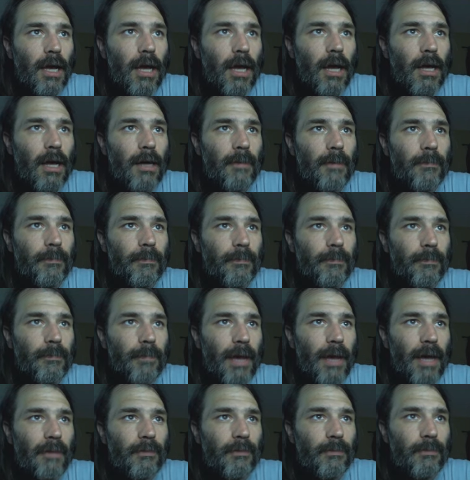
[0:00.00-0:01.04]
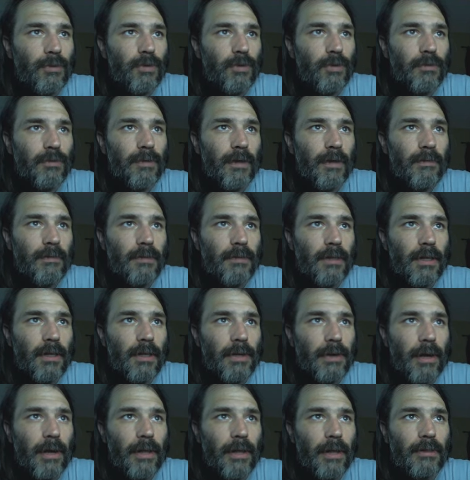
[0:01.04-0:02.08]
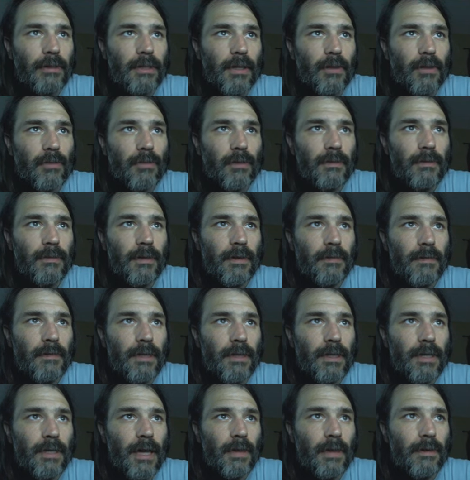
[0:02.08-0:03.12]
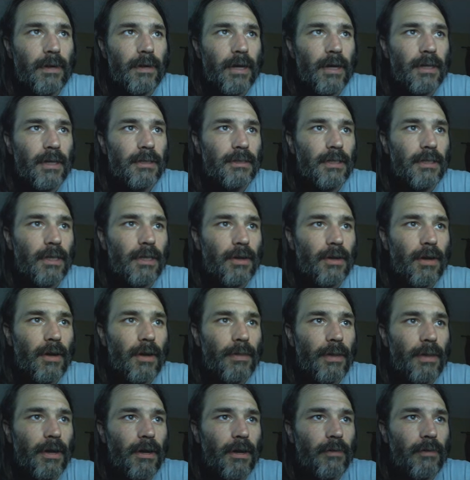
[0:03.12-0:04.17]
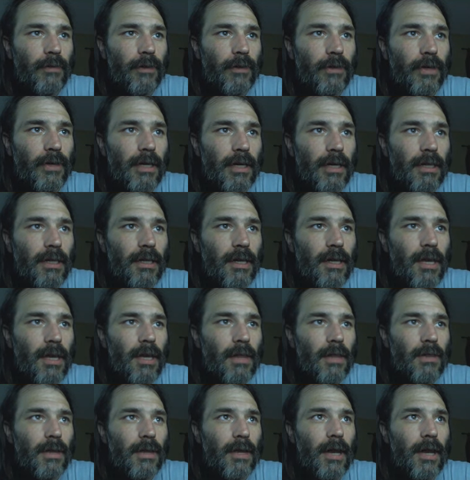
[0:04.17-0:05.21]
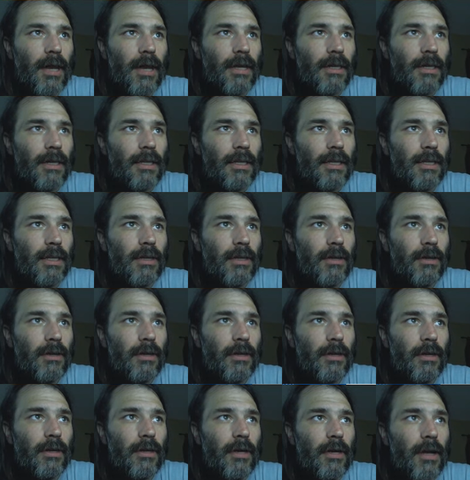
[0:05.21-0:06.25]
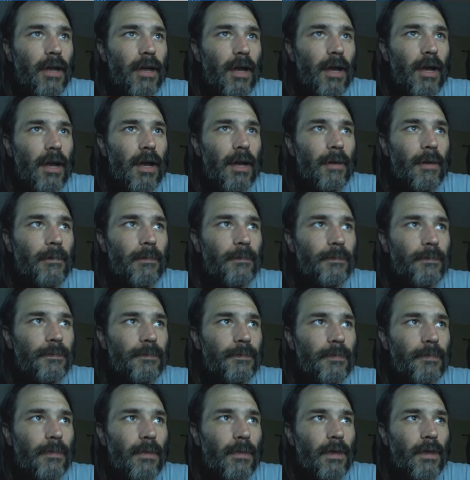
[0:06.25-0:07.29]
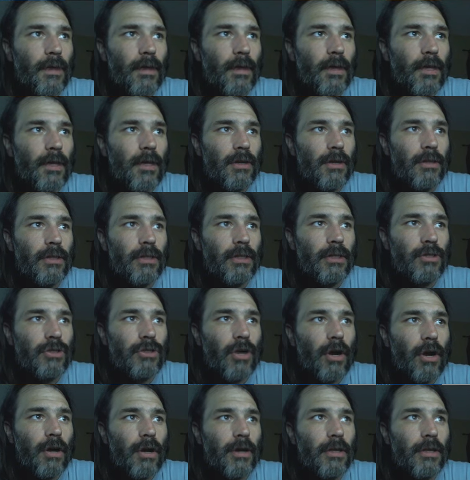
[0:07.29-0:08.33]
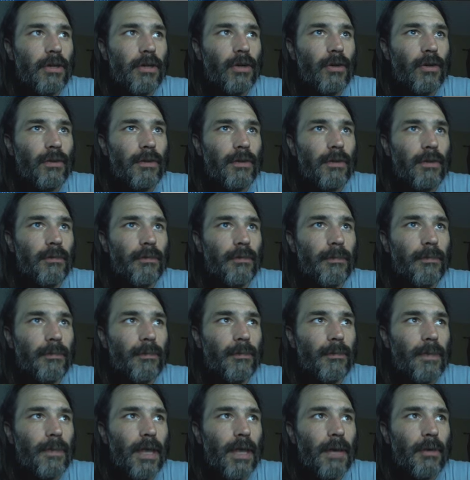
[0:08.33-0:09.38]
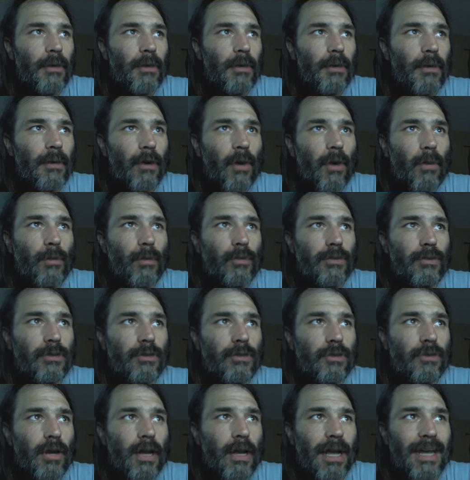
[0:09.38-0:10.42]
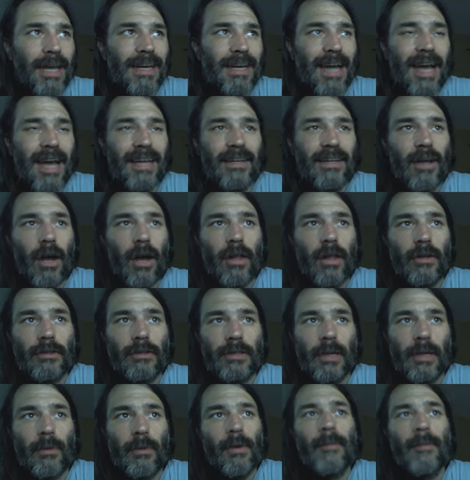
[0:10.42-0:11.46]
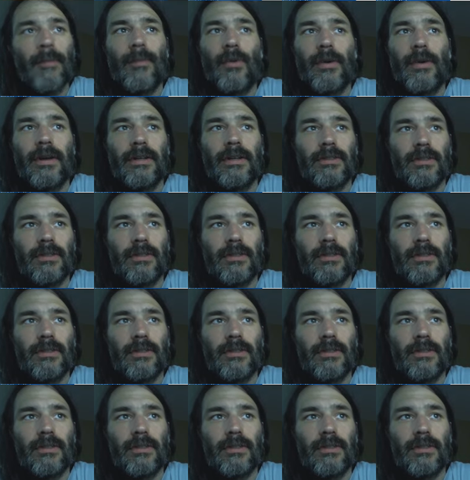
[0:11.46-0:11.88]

Um, back from 250, they rallied to 350, and now they're kind of sitting around there. If we look at the kind of year um, yearly chart, you know, they were almost trading at nine dollars at one point.